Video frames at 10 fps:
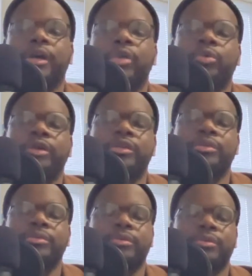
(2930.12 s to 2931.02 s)
Oh, can
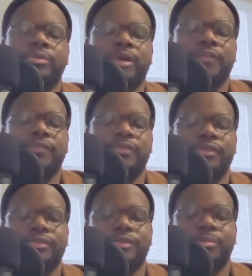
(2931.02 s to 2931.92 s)
you well after
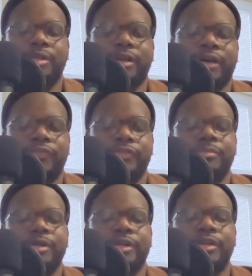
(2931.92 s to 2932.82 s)
this, I mean not after this,
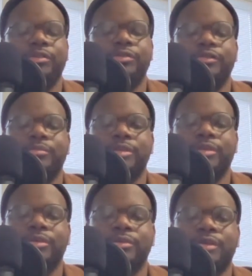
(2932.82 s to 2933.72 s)
but can you send me
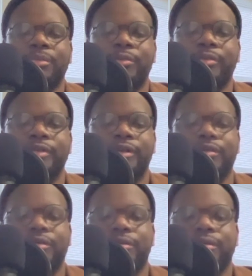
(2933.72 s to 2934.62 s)
those? I'm always down
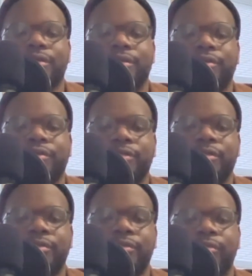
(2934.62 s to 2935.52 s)
to
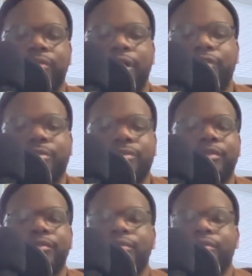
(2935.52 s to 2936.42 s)
watch new
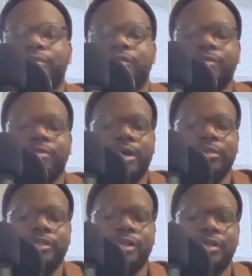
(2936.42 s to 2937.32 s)
things on YouTube
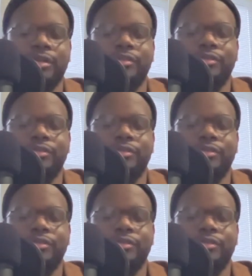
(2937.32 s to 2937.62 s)
about channeling.